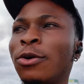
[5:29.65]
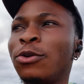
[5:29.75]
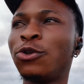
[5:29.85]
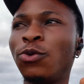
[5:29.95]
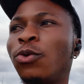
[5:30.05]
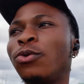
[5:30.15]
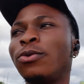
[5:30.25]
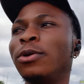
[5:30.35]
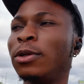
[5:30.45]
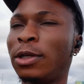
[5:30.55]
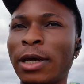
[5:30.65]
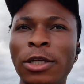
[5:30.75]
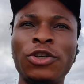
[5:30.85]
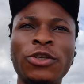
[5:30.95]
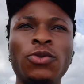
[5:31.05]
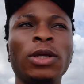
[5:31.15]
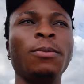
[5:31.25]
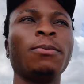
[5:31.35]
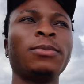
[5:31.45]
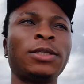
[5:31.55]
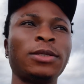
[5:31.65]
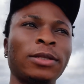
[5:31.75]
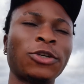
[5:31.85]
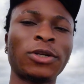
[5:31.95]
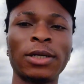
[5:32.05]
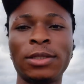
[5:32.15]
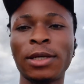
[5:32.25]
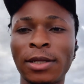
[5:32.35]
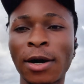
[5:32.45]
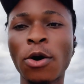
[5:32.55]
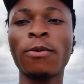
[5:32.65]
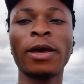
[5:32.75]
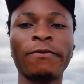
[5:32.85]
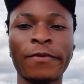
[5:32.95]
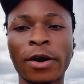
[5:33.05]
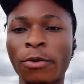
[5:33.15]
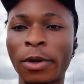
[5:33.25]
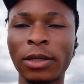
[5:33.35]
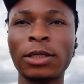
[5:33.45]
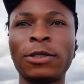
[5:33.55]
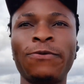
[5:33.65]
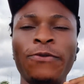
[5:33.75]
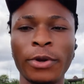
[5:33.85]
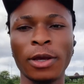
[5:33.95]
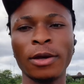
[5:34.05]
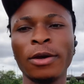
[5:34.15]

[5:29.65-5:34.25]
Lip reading: So the entrance to the National Theatre environment is free,